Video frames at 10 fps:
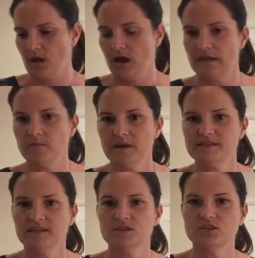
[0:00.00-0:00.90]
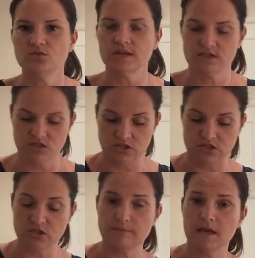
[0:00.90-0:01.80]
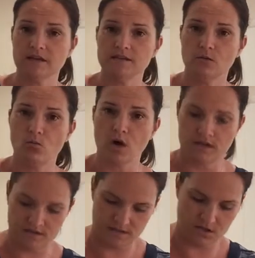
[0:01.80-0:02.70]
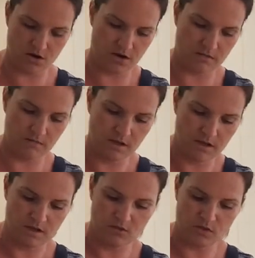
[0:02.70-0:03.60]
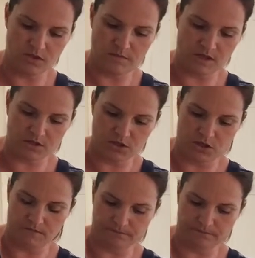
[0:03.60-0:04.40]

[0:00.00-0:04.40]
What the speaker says: And the best thing to do is just to mix them one at a time with the mixture.